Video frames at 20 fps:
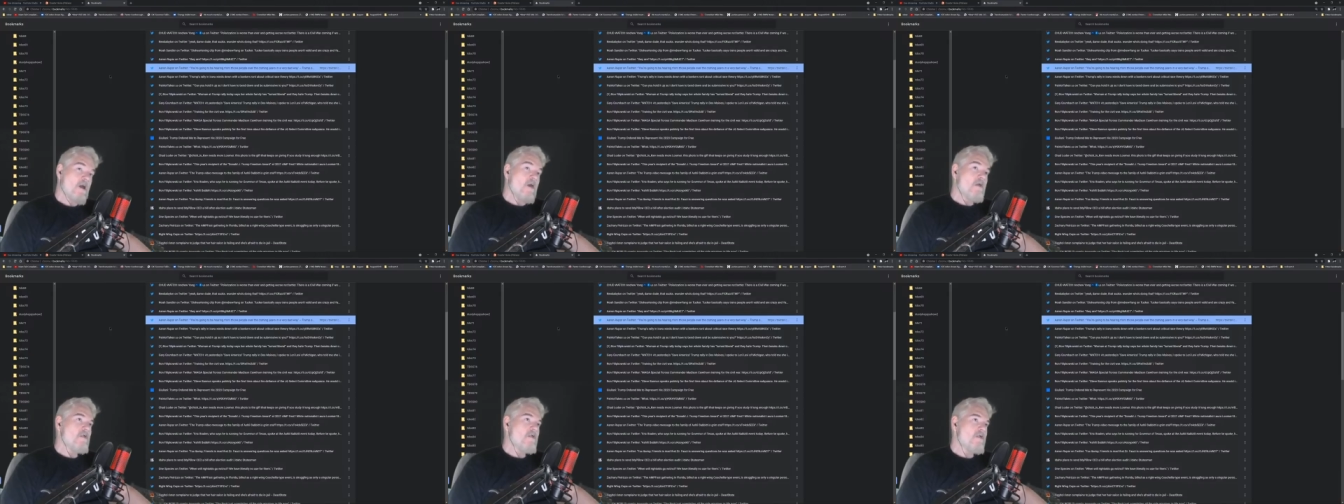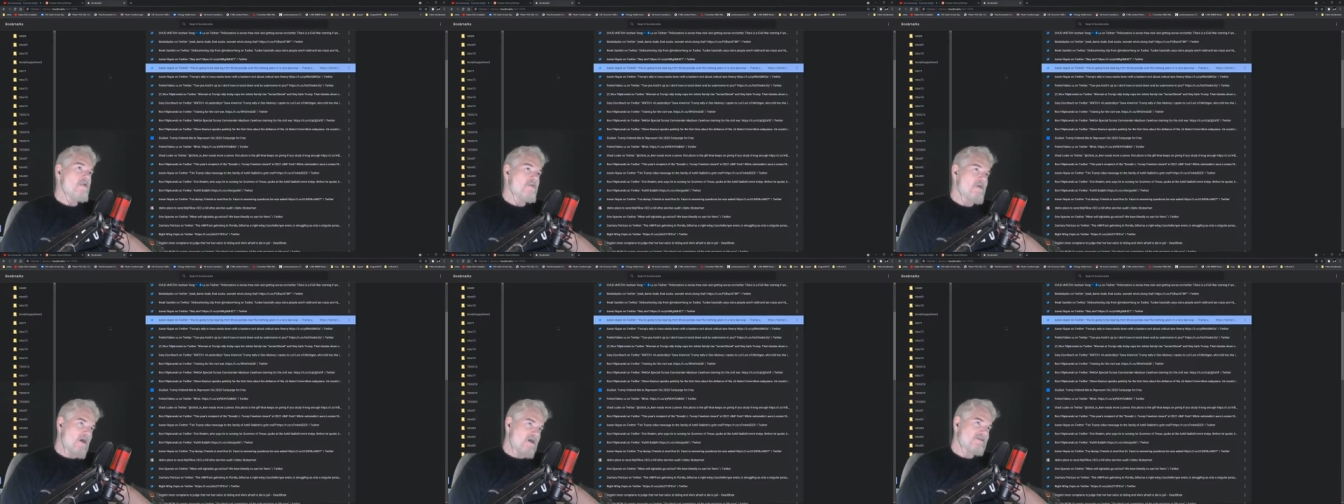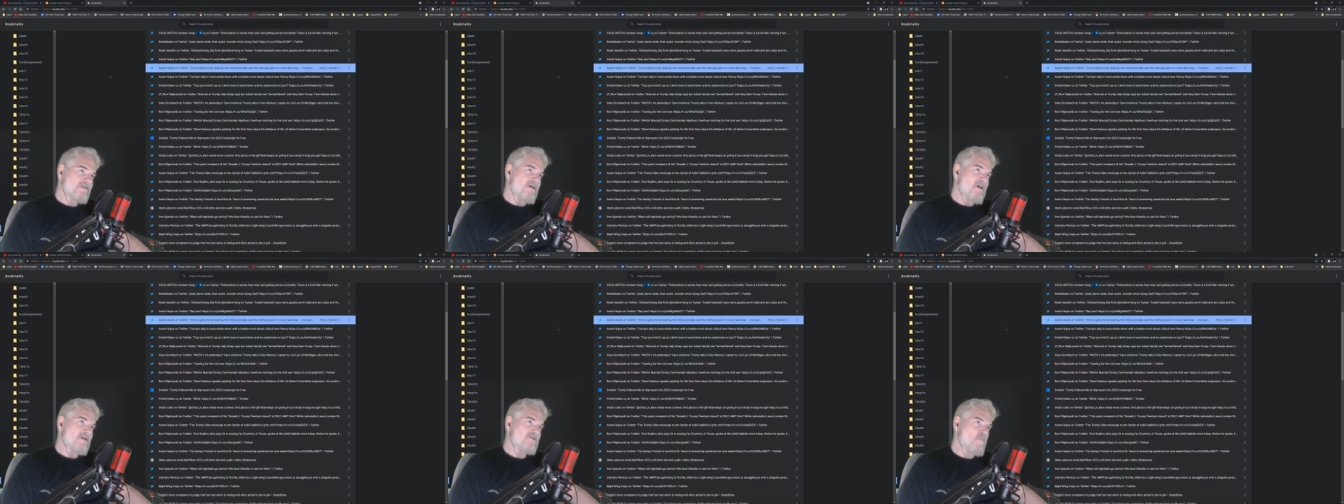
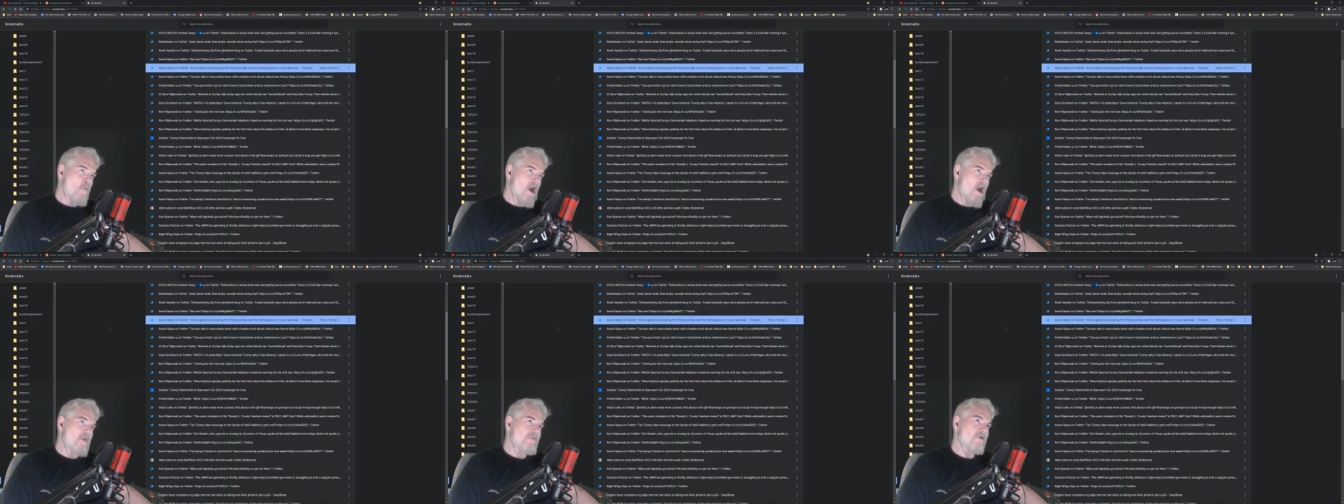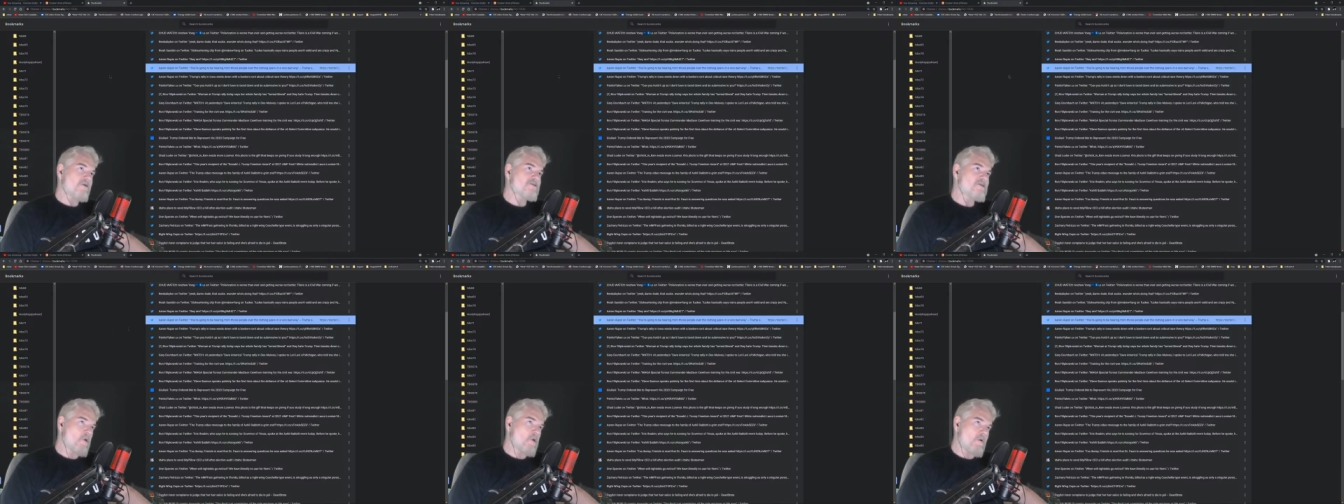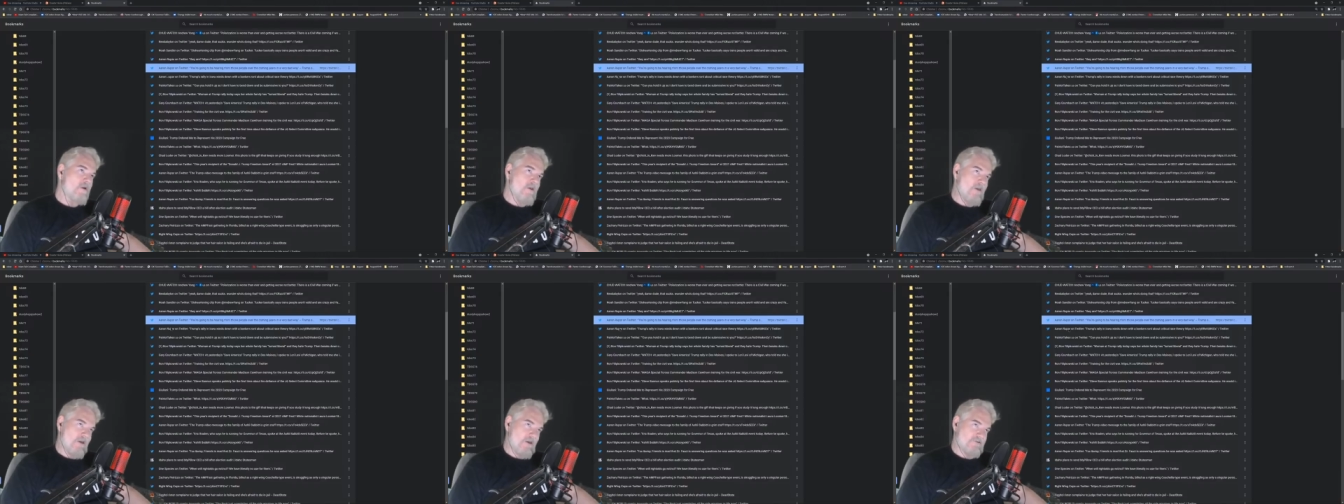this is why they're
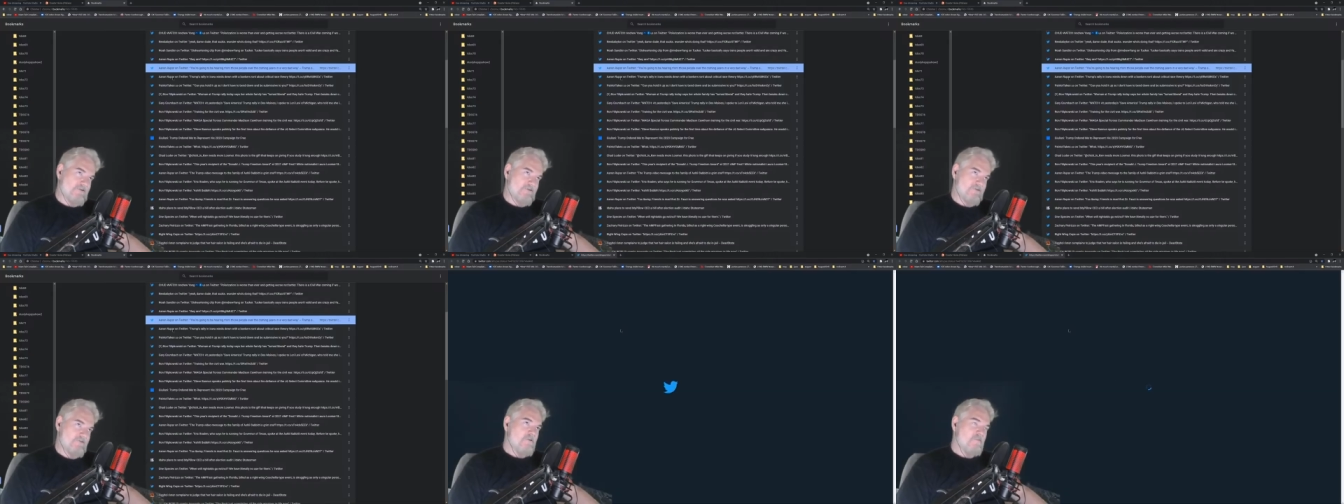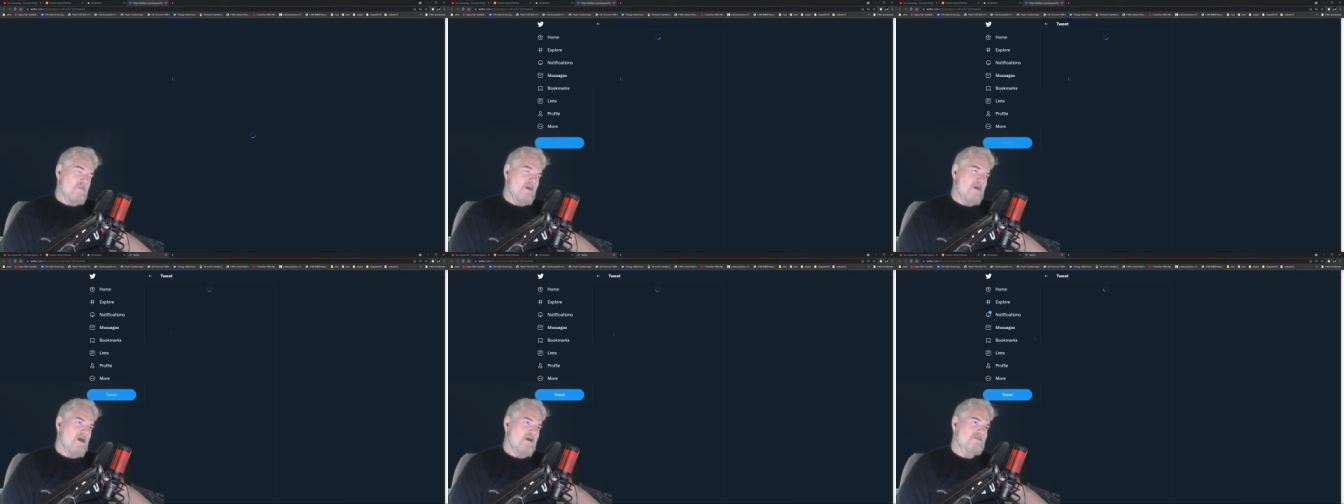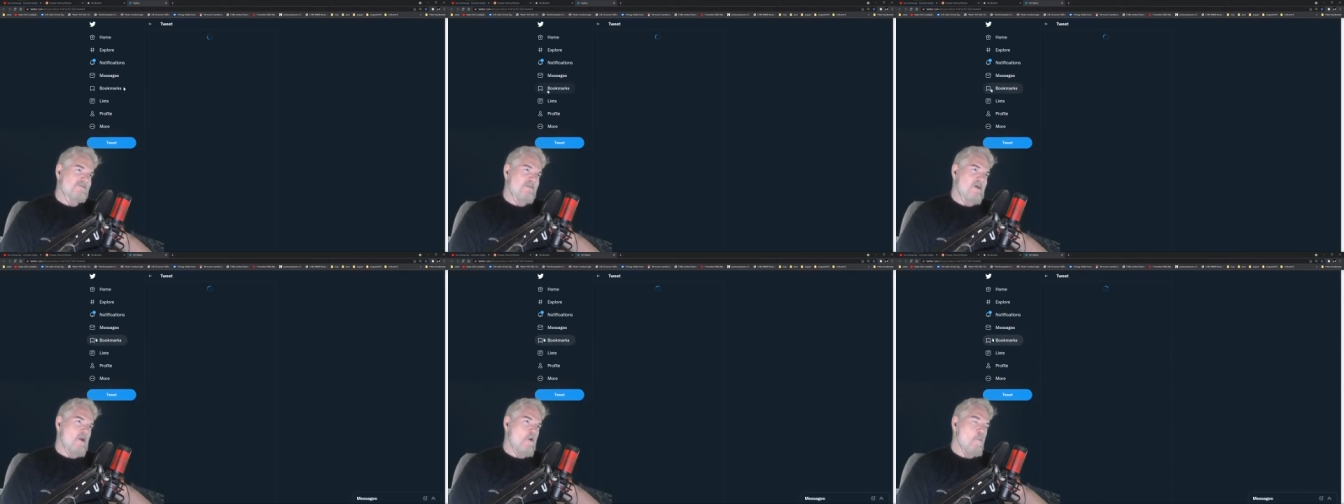doing it
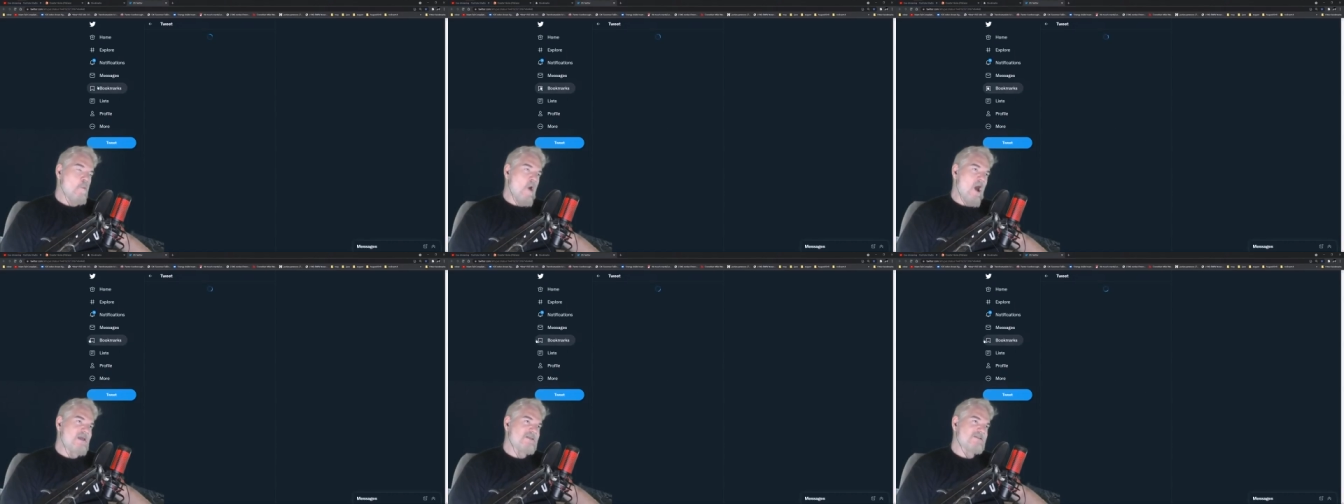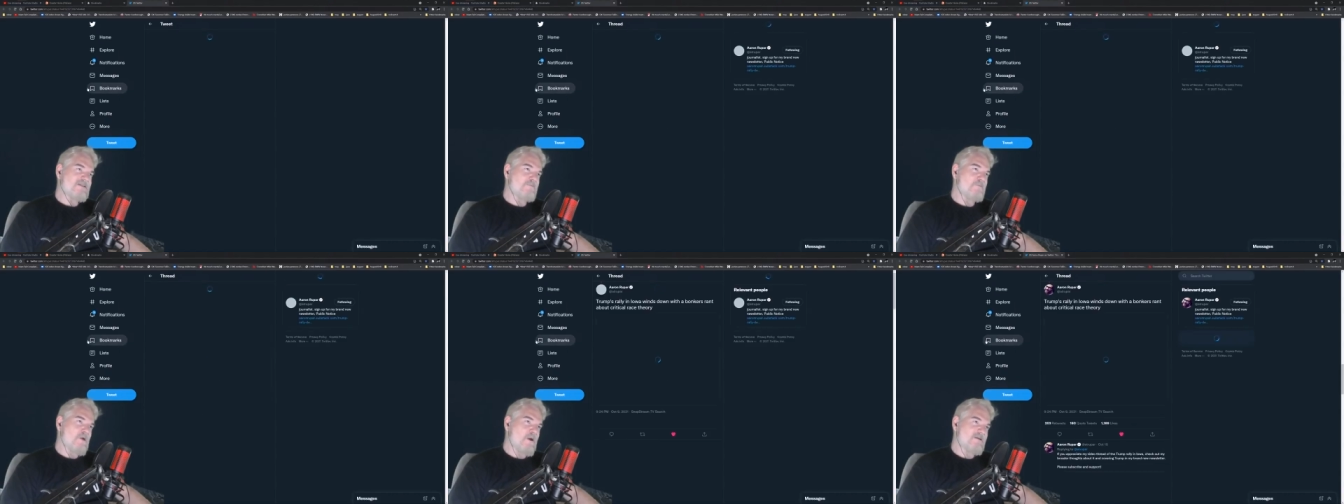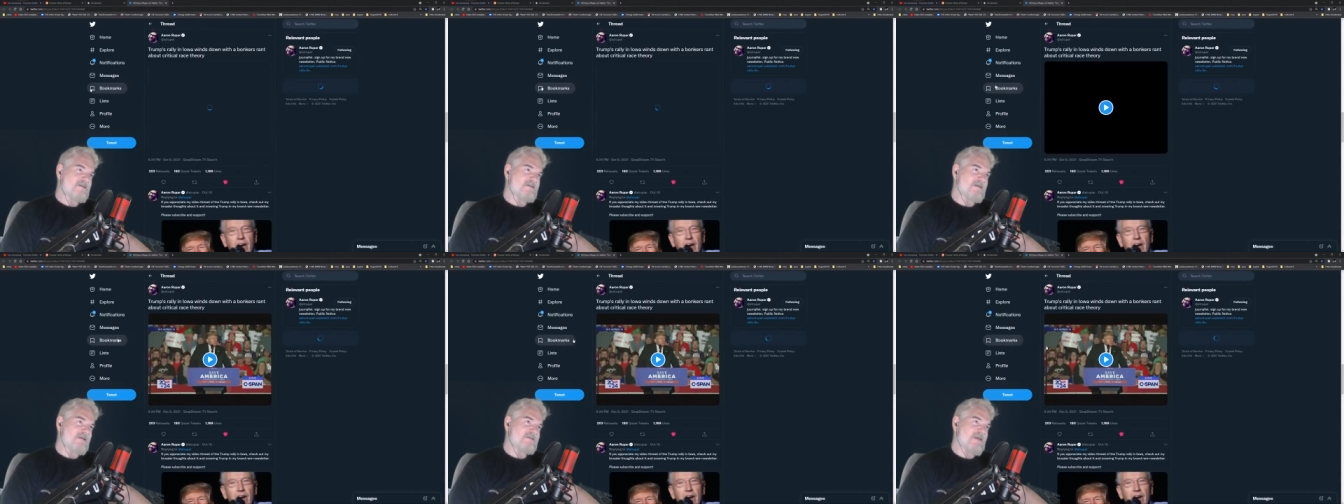because of the white
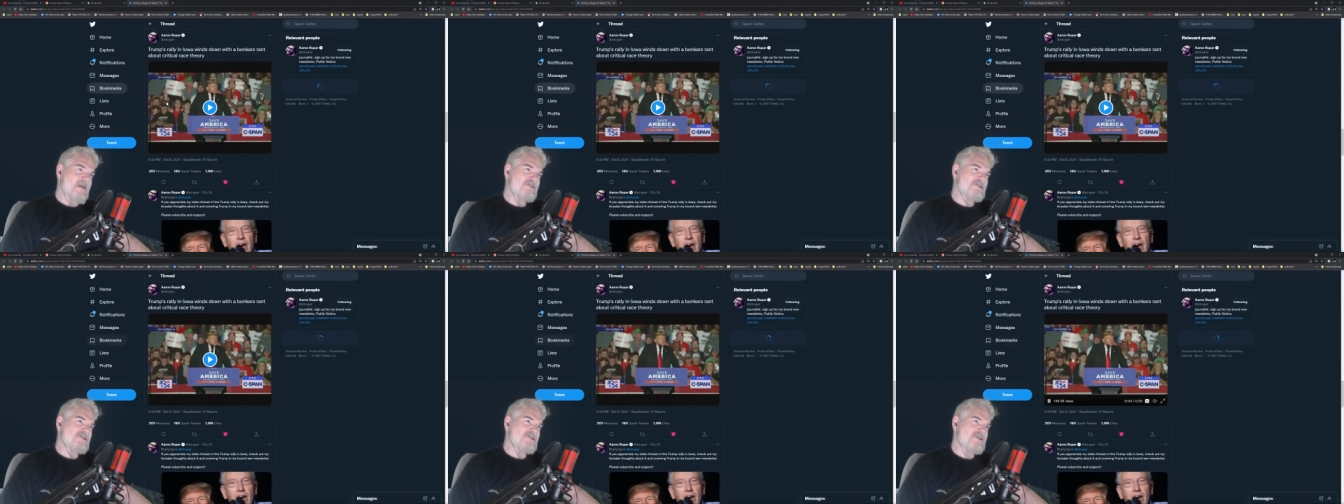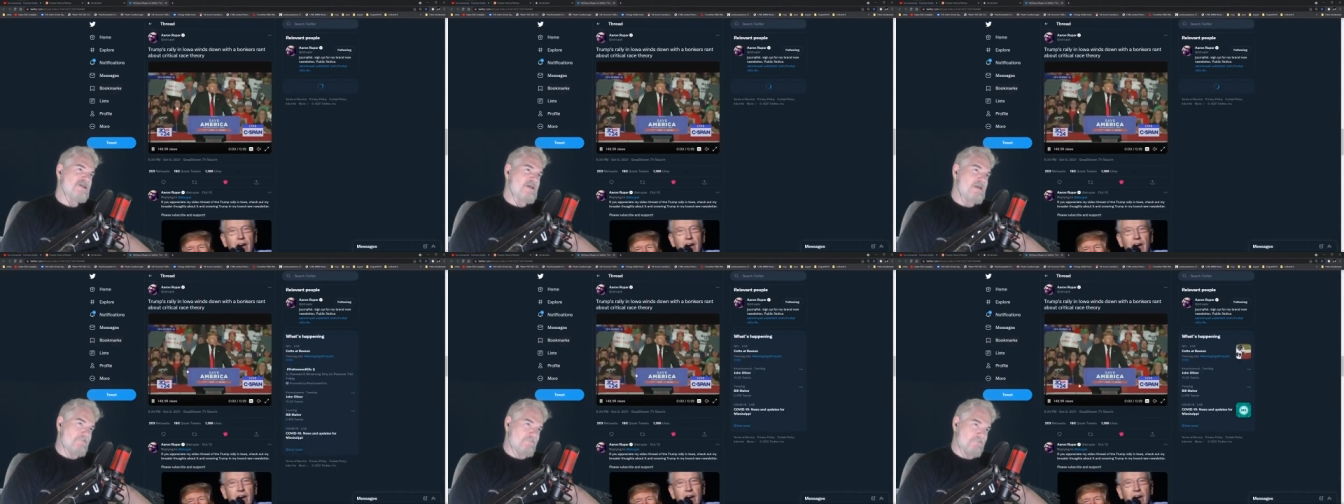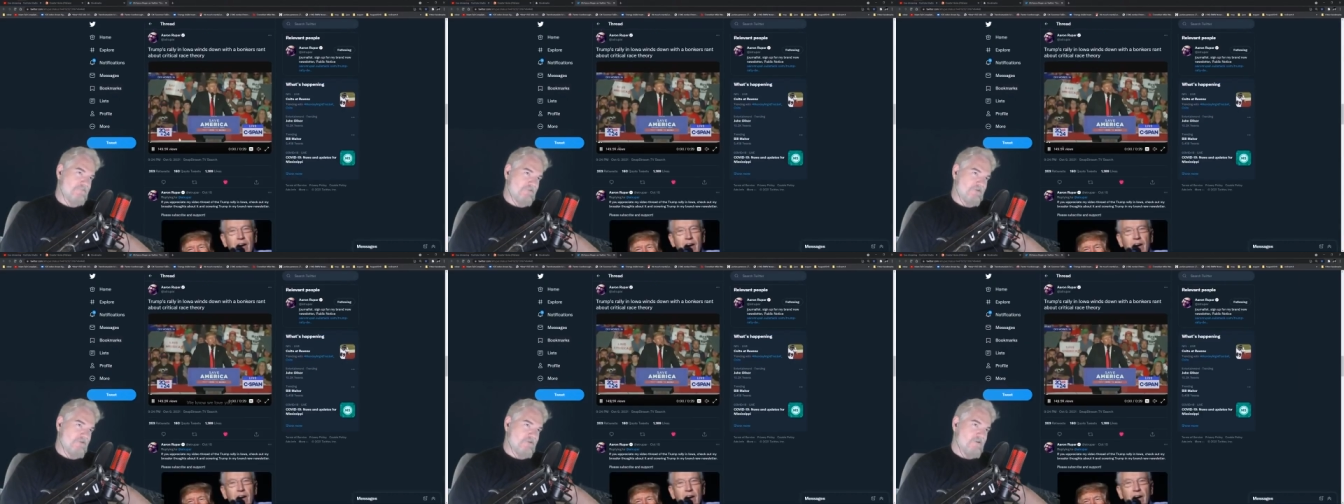supremacist in
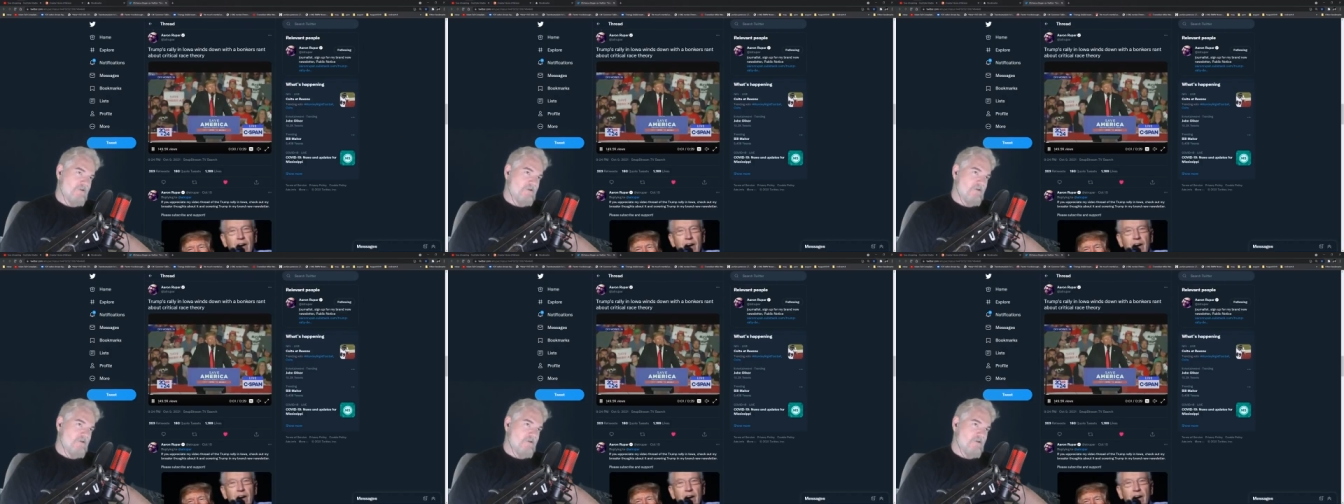chief